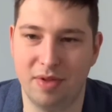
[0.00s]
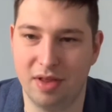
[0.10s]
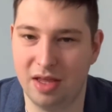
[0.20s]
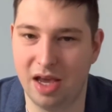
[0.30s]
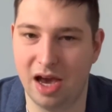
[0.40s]

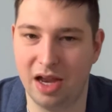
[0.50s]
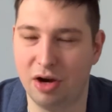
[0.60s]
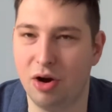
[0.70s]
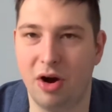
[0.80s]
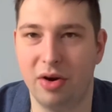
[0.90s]
Yeah, I don't
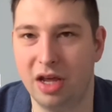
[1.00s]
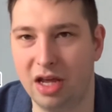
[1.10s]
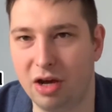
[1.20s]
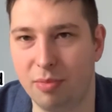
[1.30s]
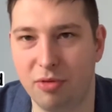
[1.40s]
know how they
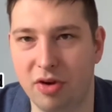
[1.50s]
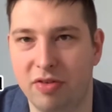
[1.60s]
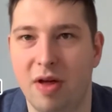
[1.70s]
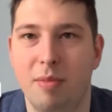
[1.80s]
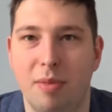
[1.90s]
come to this
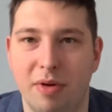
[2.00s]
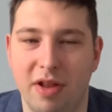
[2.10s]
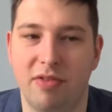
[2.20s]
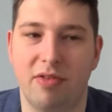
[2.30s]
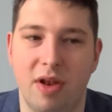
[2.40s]
number, but
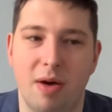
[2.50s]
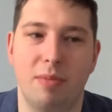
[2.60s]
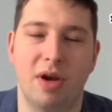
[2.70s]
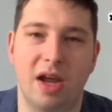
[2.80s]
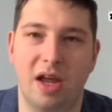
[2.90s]
that's the
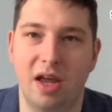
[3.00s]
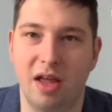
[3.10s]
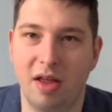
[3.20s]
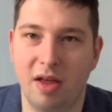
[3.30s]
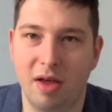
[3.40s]
number they
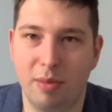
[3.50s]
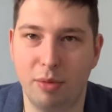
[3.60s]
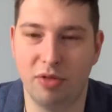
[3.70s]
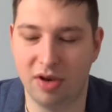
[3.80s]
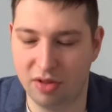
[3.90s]

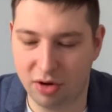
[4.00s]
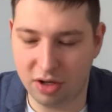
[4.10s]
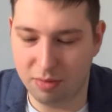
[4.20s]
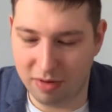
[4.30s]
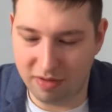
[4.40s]
put in the
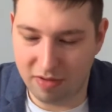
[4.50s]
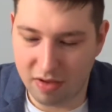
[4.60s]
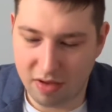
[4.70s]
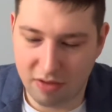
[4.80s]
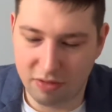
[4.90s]
document.
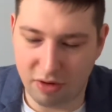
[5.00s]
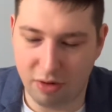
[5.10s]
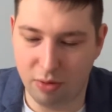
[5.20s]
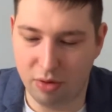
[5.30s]
So,